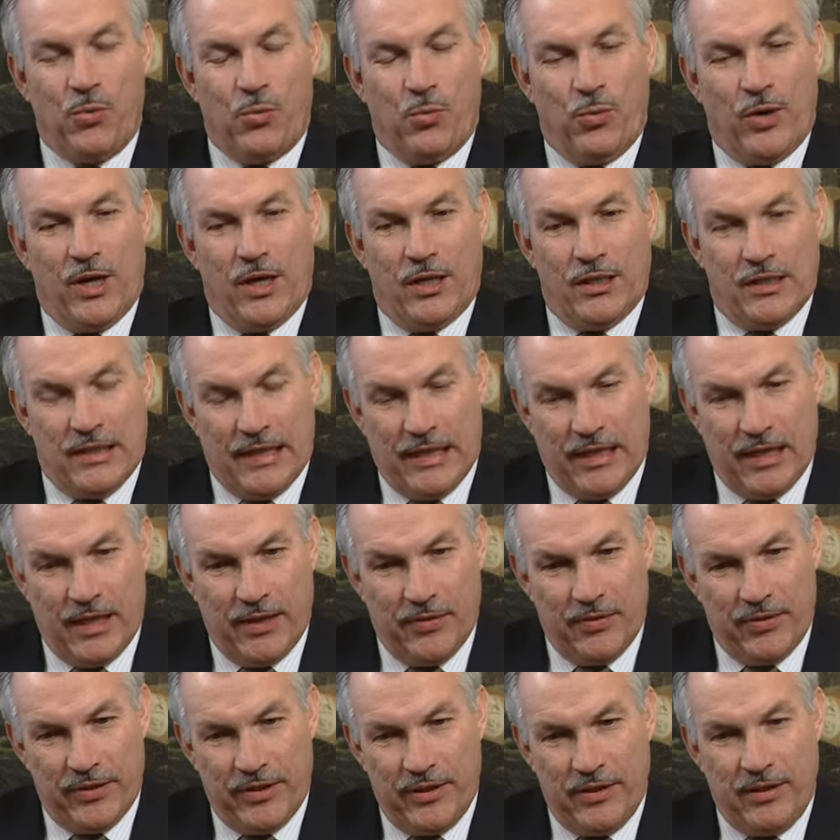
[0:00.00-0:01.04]
Well, uh,
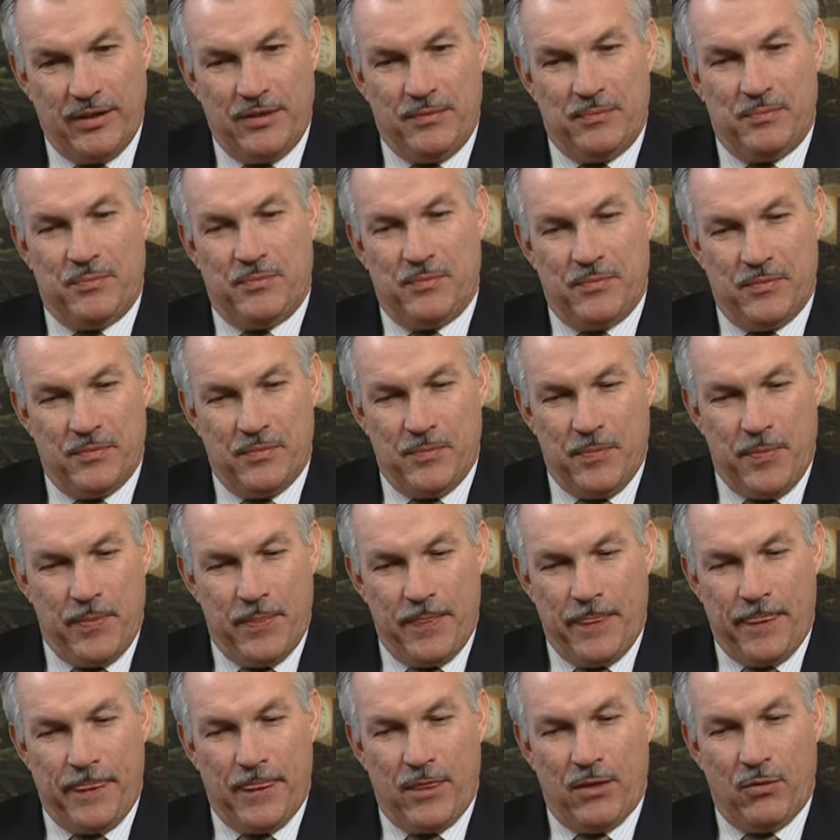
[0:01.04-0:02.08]
the
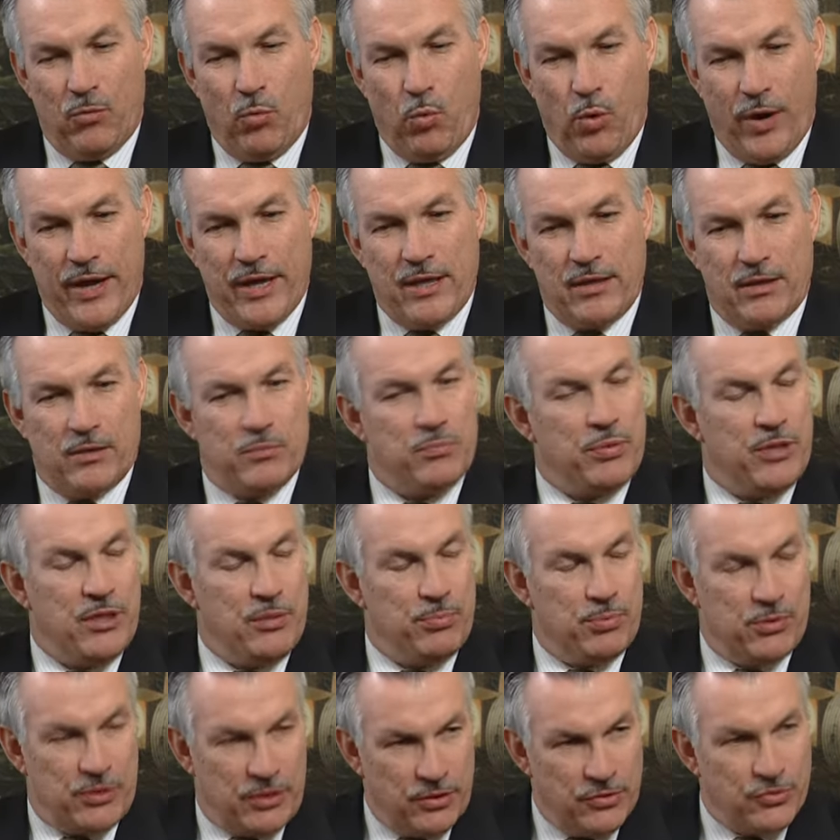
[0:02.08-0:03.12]
way that
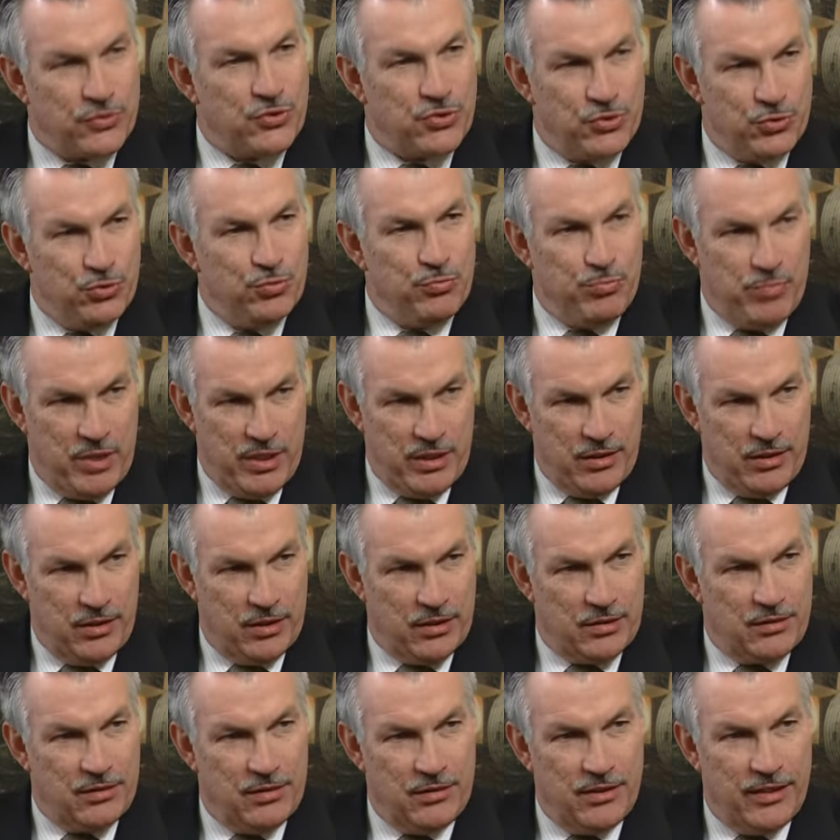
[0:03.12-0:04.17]
people consume media
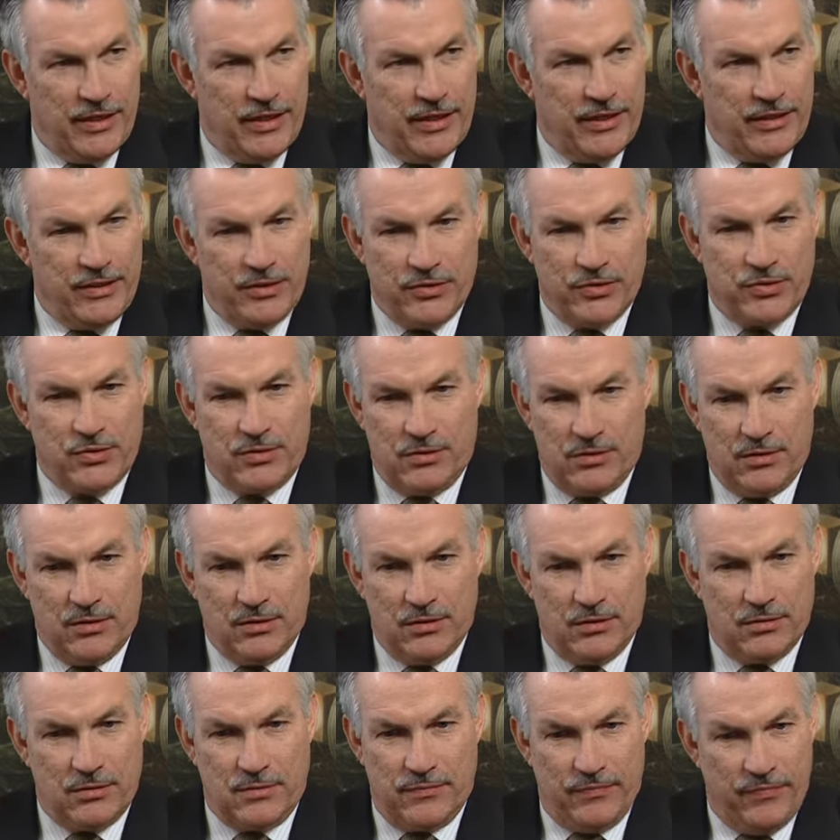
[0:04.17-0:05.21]
today is,
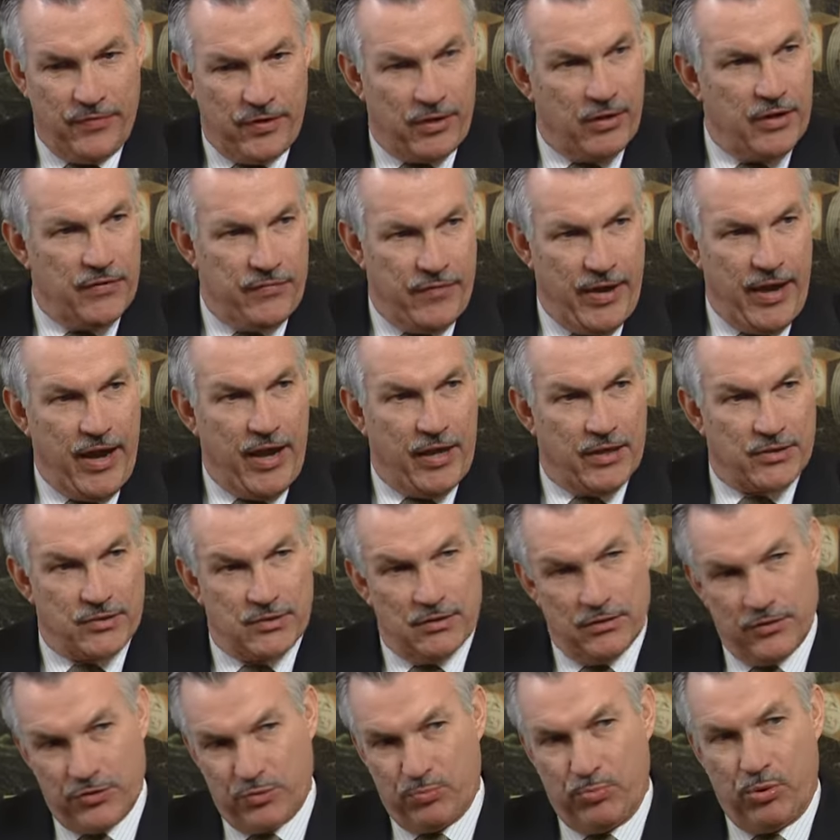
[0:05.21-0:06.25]
is very vast
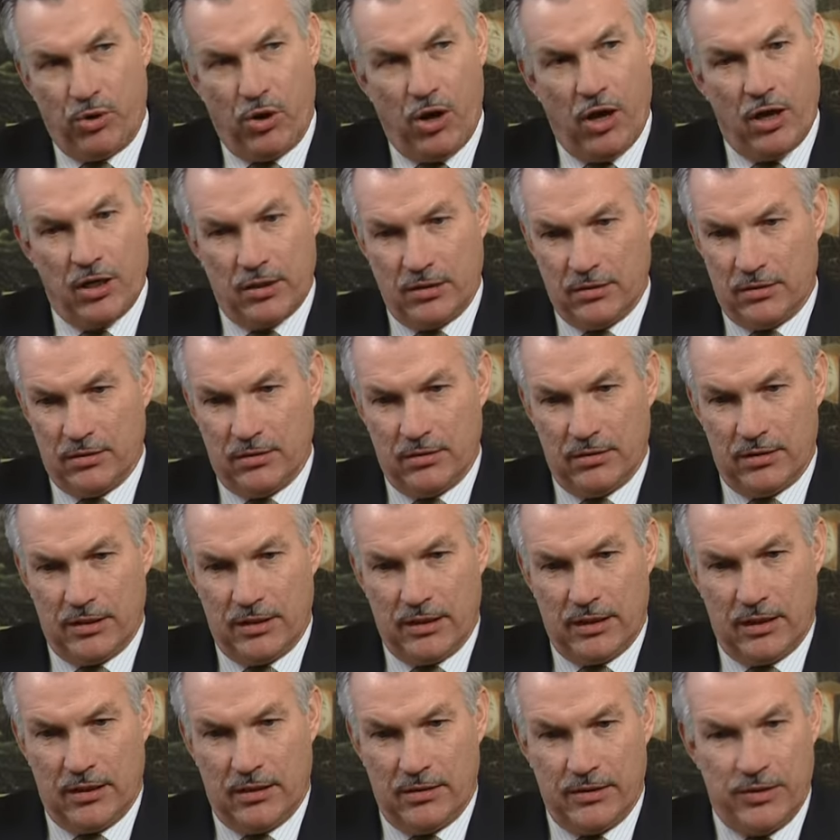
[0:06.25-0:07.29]
and has broadened
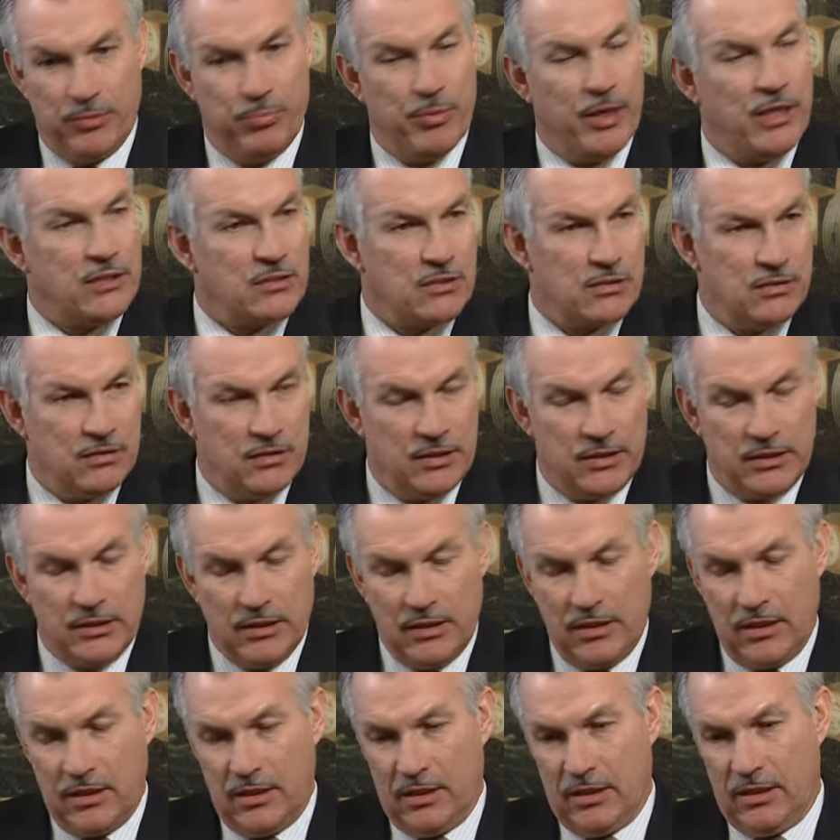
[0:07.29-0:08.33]
uh, immensely
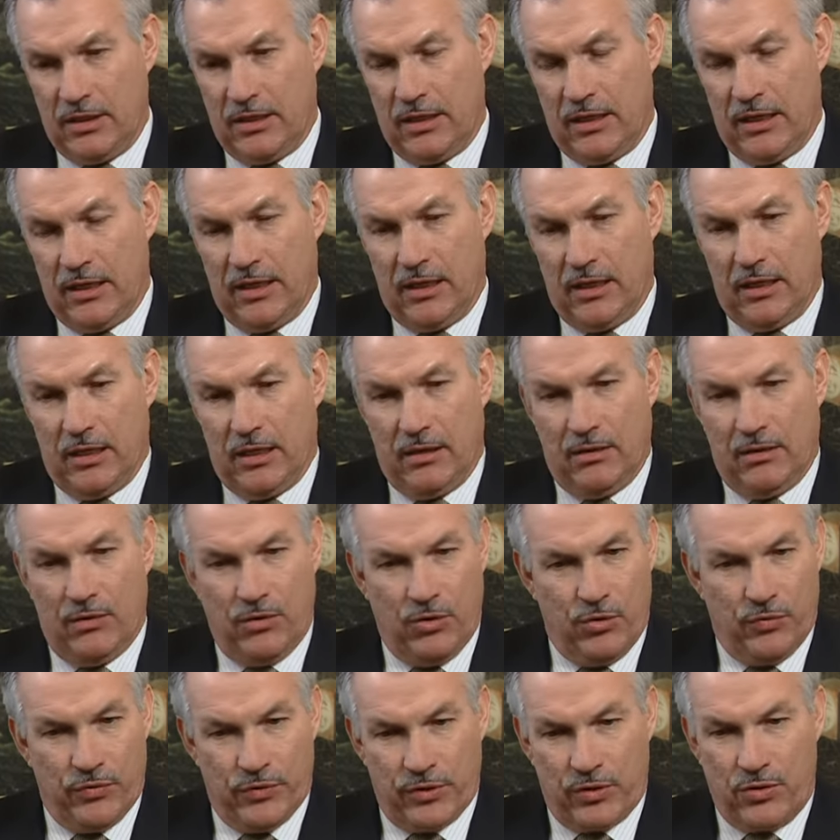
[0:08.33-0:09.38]
uh,
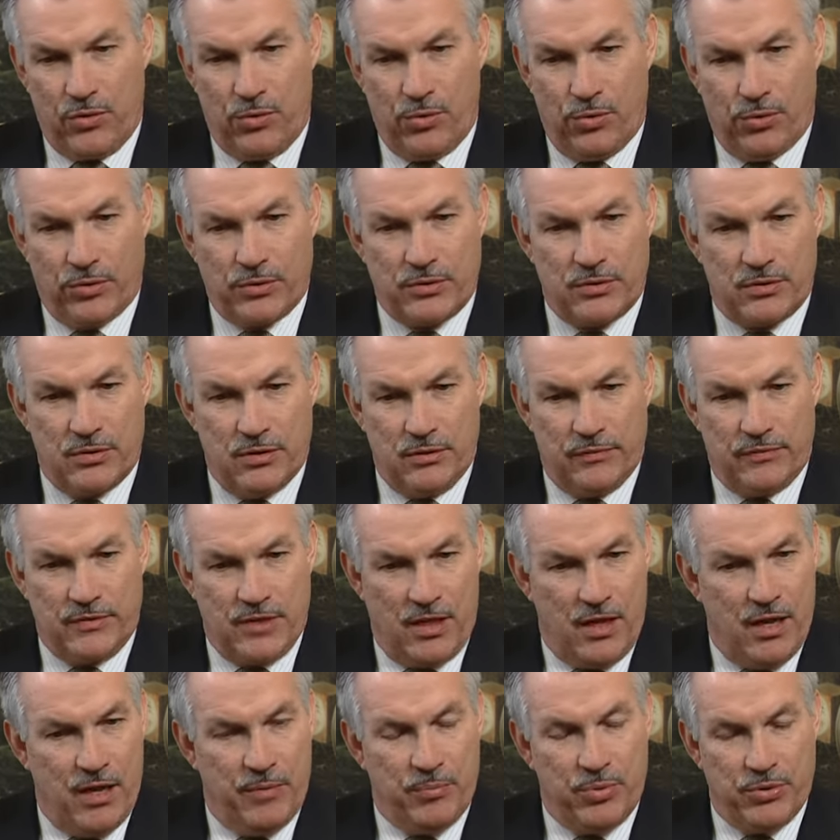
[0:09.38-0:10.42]
over the course of
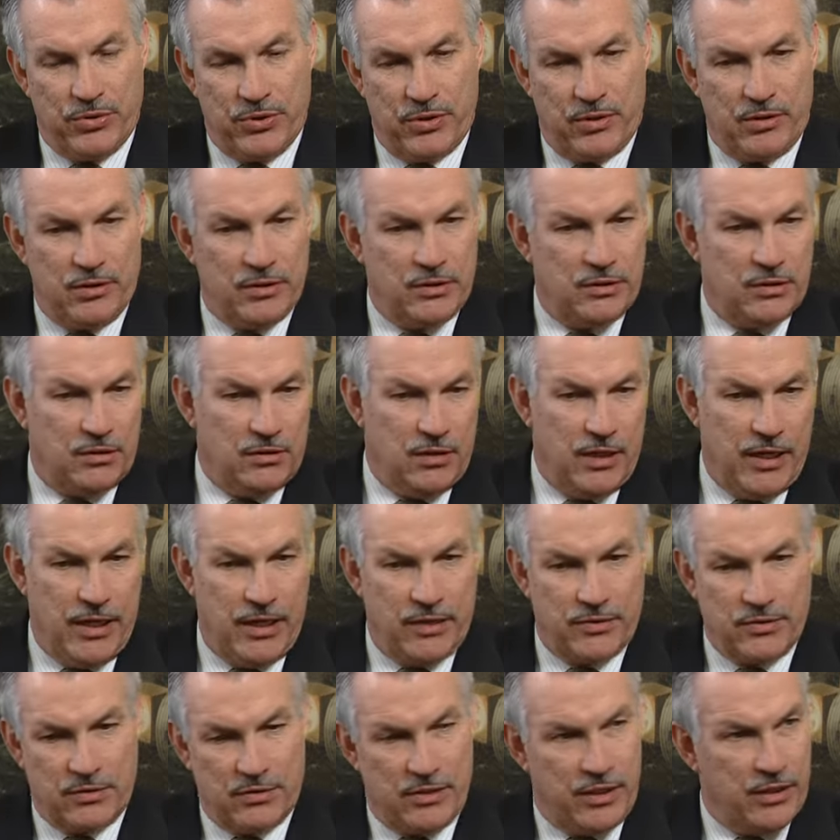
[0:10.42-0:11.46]
time, particularly in the
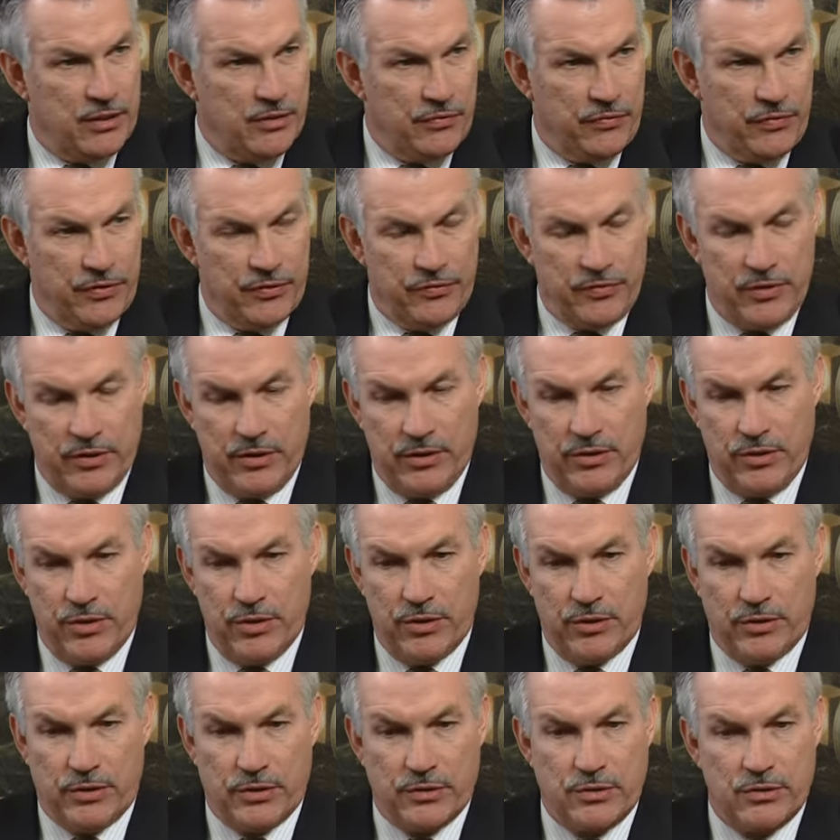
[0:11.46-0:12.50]
last ten to fifteen
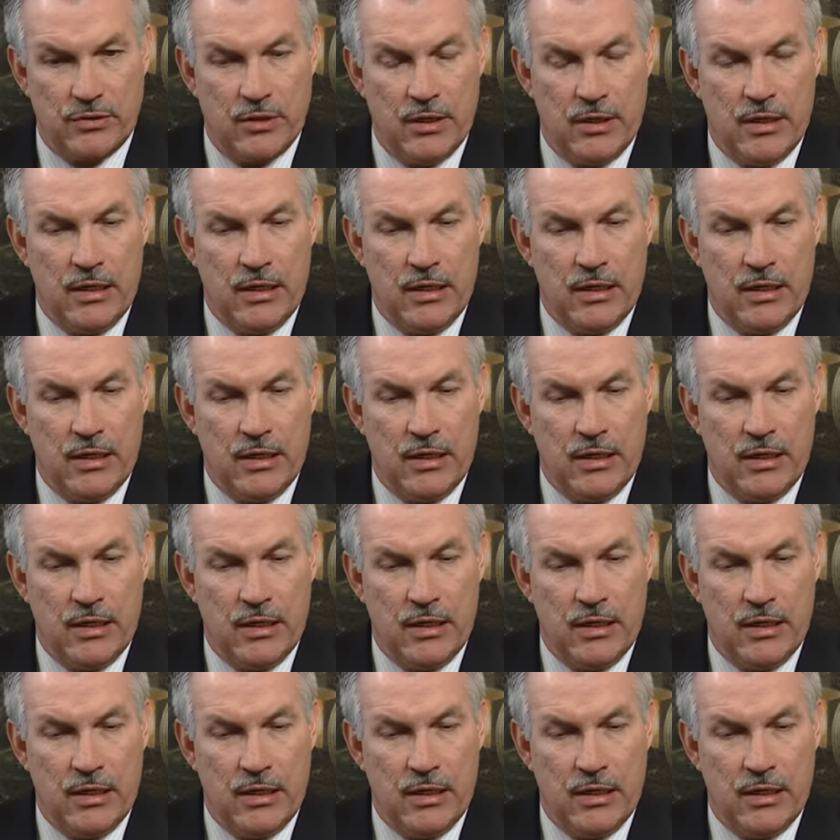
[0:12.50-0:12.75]
years.